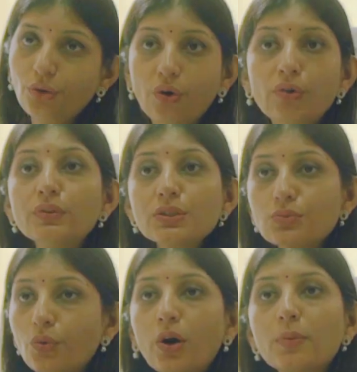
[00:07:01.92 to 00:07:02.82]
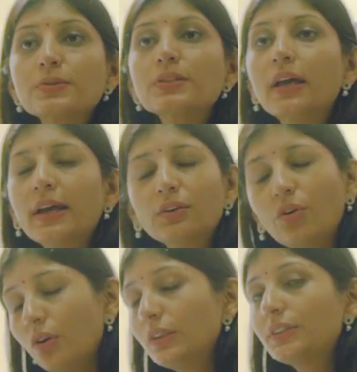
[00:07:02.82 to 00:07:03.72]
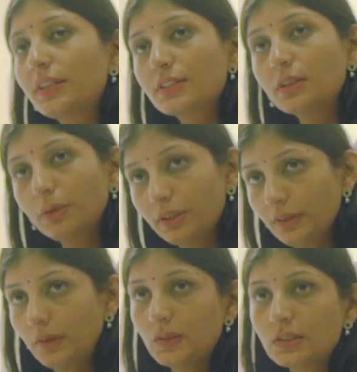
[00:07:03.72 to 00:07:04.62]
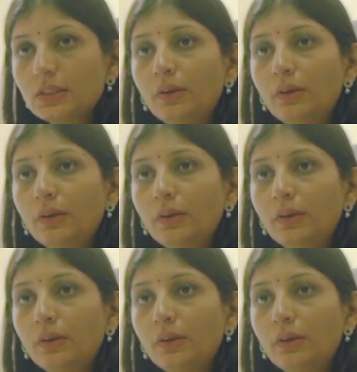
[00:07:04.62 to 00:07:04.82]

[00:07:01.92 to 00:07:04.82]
of the swabs and all the testing materials,